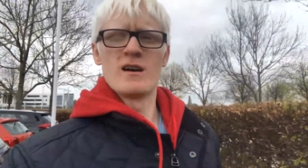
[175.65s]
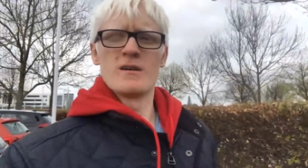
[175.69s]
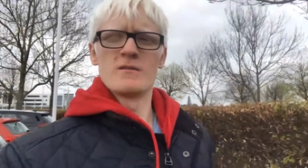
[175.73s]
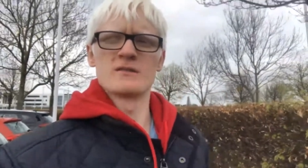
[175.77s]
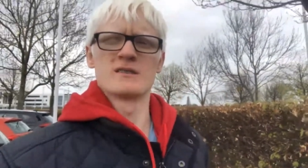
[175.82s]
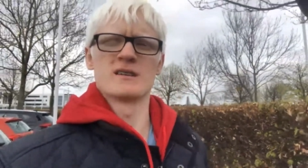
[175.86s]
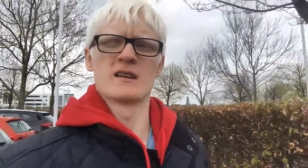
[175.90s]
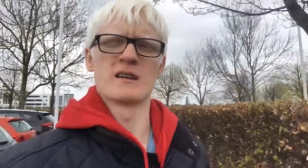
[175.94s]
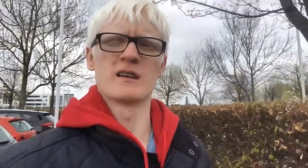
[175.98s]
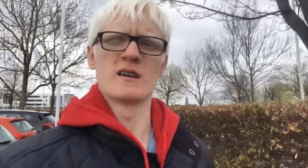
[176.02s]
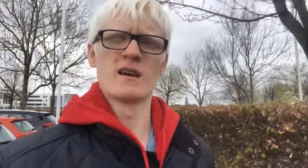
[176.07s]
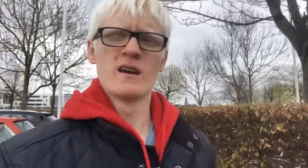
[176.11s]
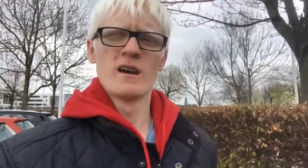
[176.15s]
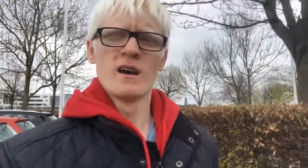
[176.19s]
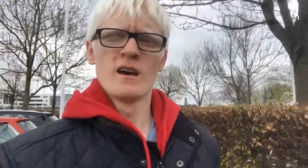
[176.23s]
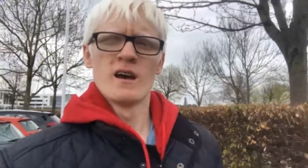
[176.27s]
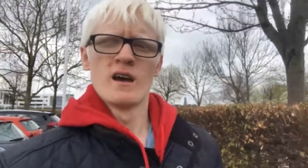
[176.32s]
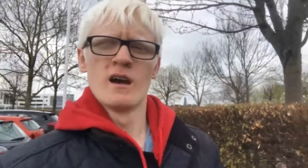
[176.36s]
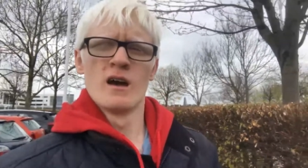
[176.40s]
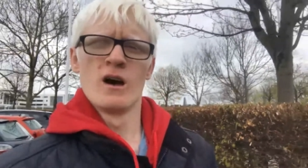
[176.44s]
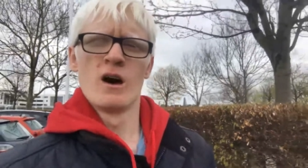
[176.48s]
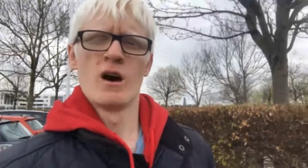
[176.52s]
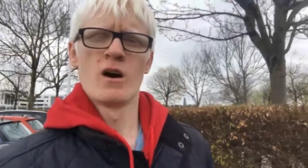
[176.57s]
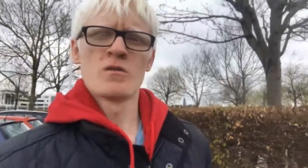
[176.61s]
I was like,
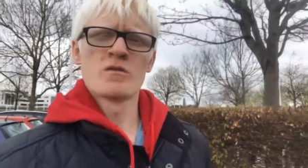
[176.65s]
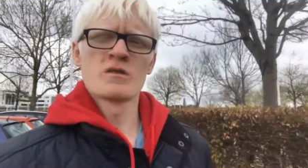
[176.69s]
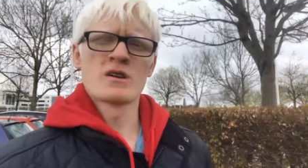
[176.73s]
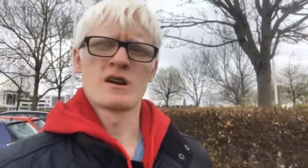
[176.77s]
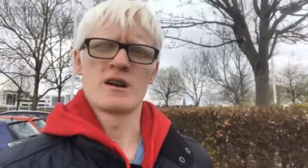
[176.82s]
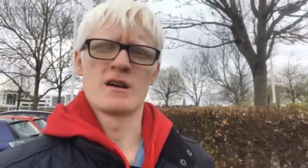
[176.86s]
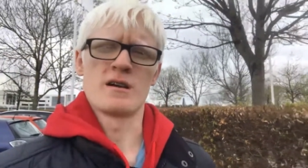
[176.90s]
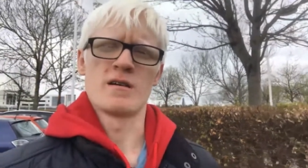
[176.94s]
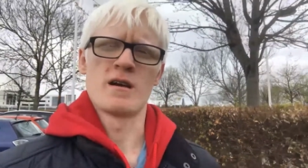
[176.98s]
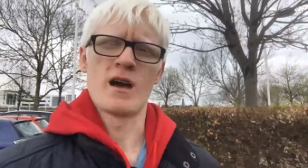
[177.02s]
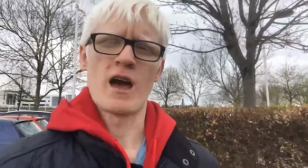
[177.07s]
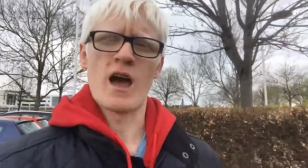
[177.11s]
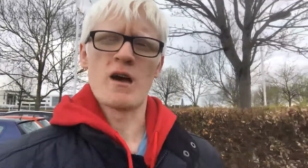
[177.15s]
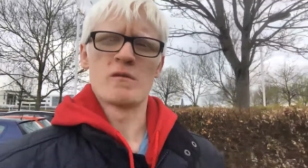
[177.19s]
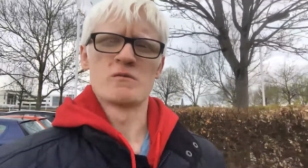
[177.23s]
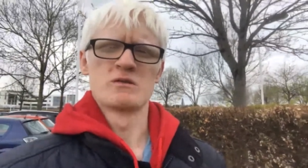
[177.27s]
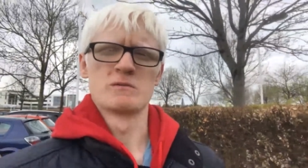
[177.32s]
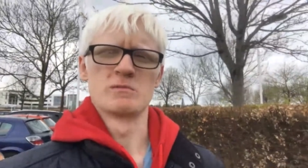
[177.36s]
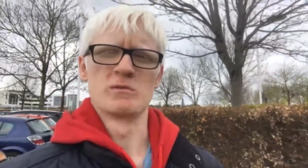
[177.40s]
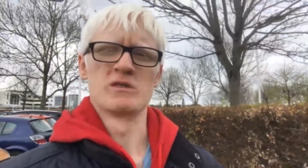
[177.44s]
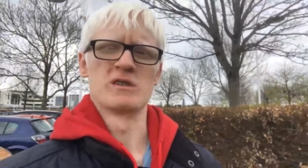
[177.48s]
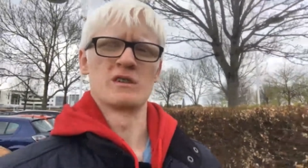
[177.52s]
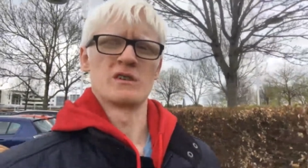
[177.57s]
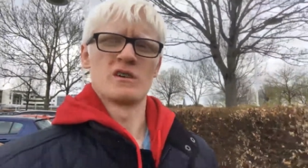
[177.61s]
oh great, I was
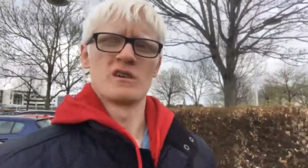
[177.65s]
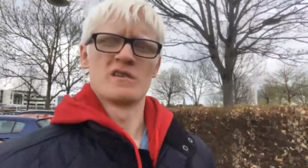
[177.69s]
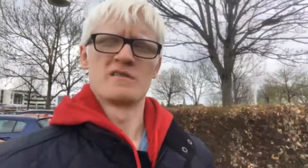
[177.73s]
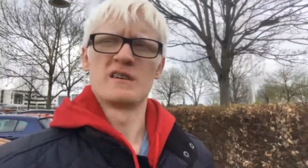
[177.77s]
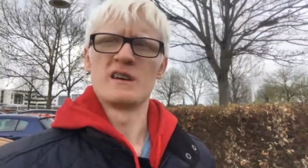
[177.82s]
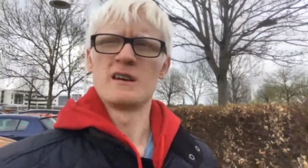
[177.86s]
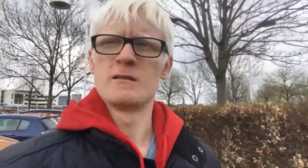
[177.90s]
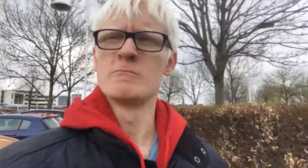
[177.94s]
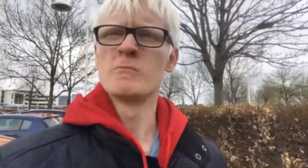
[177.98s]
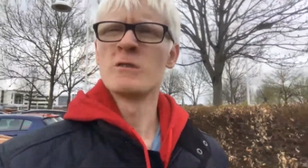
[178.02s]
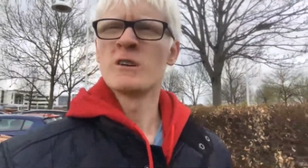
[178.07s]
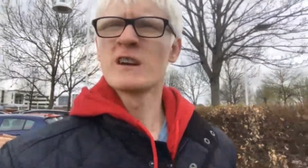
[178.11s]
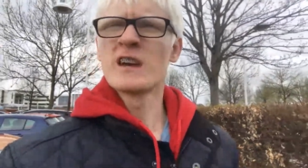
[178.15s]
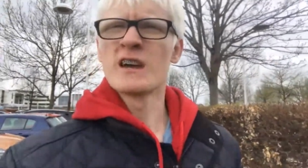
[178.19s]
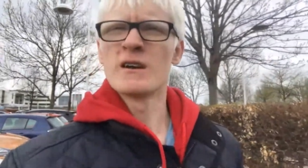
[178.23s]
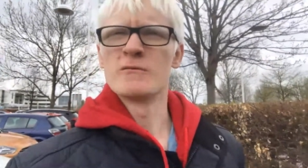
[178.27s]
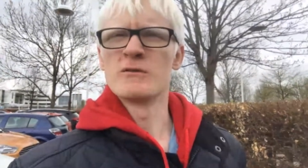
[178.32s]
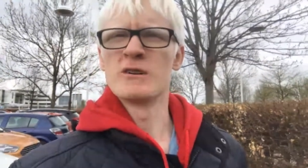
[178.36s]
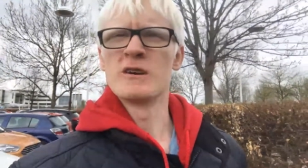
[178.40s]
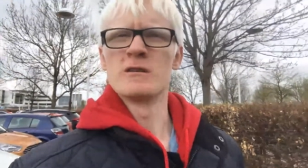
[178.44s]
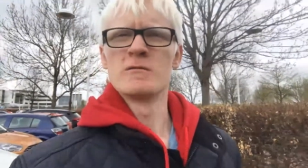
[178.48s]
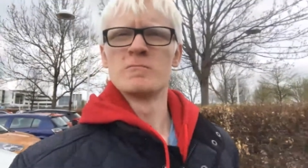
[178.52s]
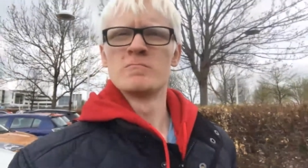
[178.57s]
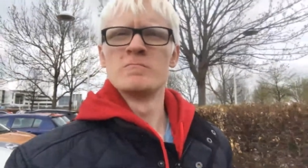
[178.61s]
supposed to get off at Edinburgh
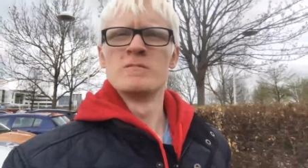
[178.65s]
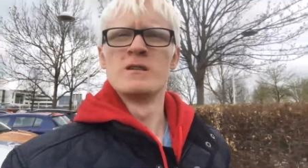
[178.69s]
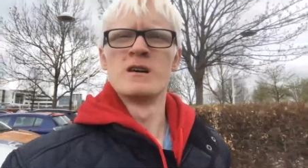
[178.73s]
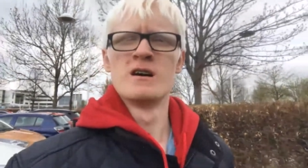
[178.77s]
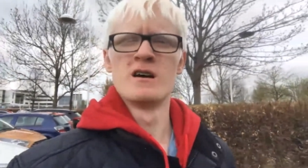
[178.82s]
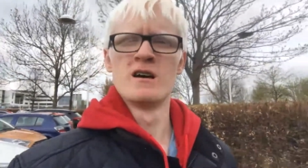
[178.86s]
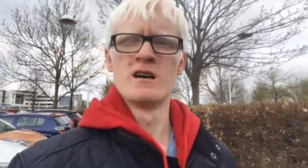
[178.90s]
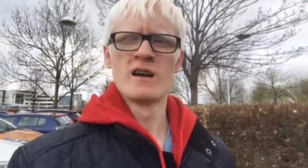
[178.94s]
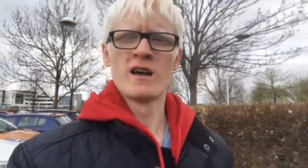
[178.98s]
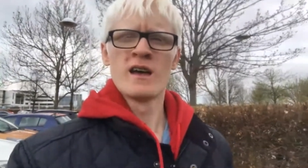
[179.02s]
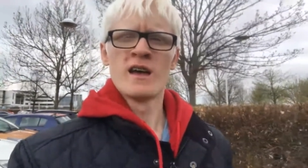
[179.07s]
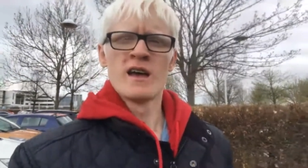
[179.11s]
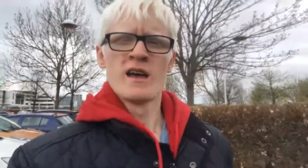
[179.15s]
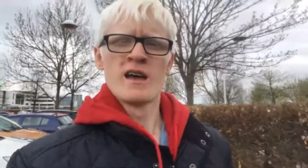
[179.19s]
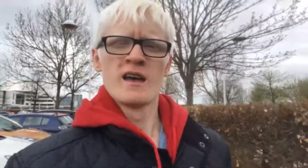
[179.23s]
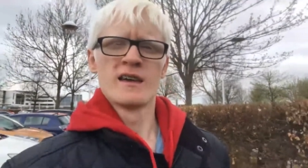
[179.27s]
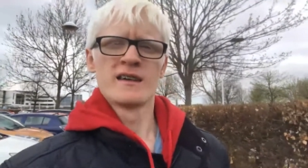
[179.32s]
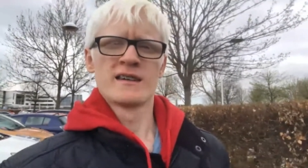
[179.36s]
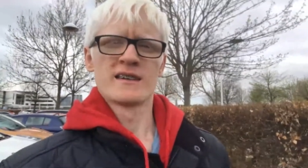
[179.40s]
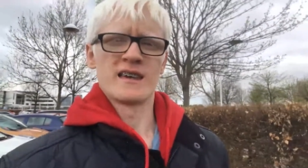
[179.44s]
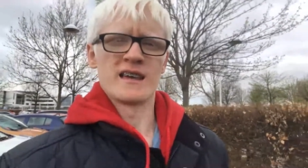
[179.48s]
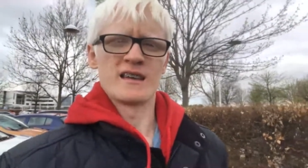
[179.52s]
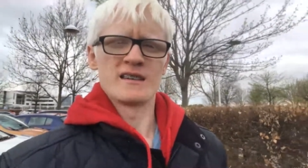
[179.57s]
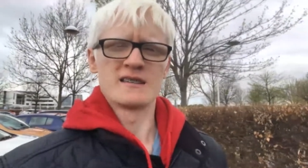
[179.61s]
Gateway.
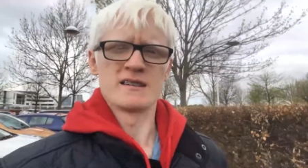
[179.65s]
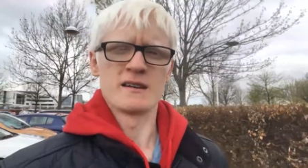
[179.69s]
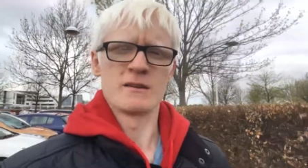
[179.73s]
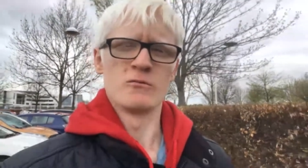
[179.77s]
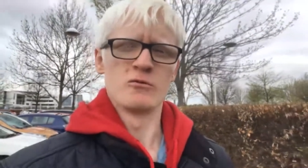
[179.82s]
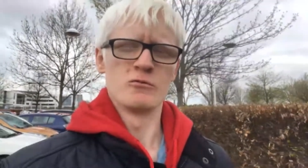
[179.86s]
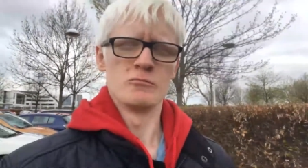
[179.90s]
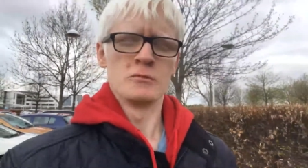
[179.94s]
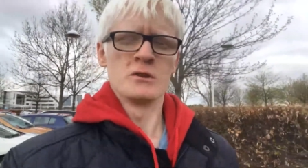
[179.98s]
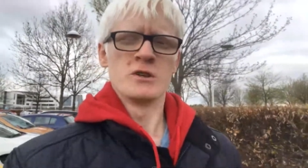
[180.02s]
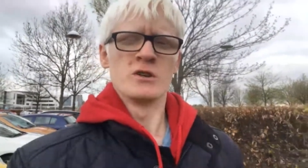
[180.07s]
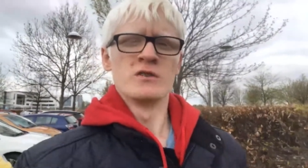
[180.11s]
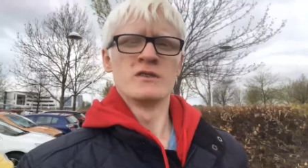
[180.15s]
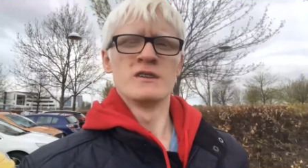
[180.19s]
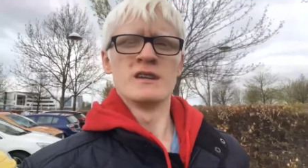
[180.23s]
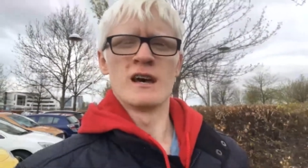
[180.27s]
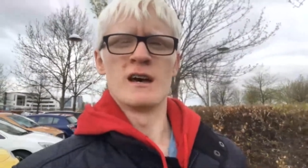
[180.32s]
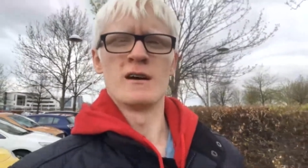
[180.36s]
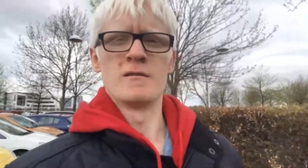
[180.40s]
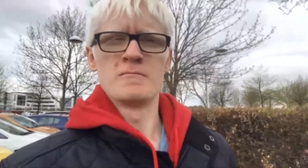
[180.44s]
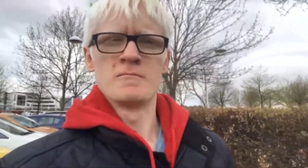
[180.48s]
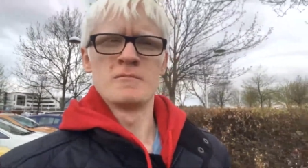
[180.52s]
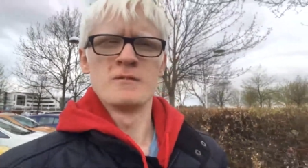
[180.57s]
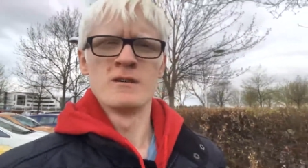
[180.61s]
Guess I won't be doing that.